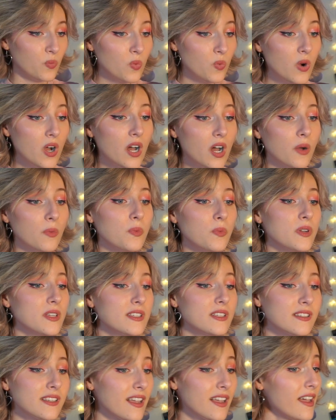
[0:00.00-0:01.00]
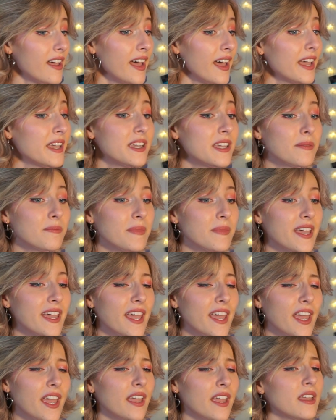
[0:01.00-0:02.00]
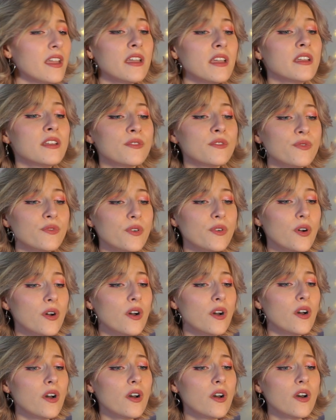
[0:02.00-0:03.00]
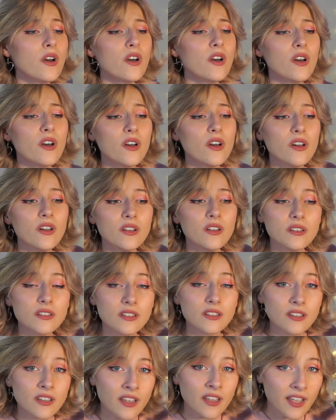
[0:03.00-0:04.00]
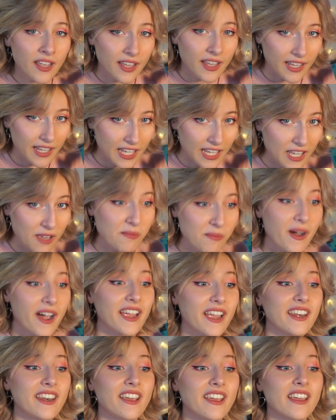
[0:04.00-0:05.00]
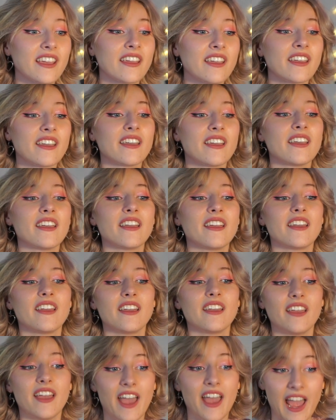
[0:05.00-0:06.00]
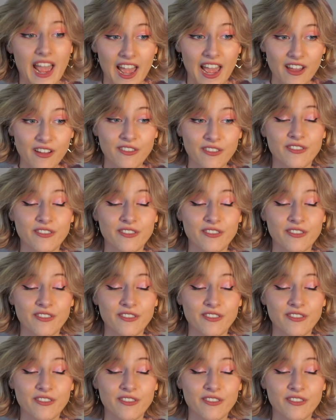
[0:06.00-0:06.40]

What was I made for? E minor, F,